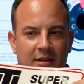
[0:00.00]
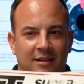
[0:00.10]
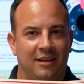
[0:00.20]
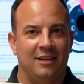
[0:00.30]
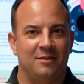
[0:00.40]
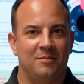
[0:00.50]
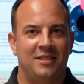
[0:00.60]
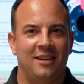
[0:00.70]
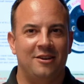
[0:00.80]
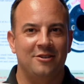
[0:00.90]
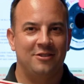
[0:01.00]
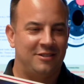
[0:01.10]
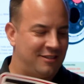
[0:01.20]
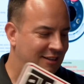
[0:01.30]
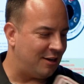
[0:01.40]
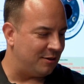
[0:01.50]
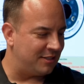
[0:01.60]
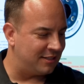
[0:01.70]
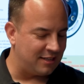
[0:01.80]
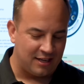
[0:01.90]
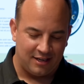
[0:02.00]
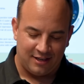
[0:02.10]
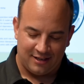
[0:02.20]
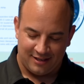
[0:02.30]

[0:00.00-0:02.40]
got some stickers, always excited,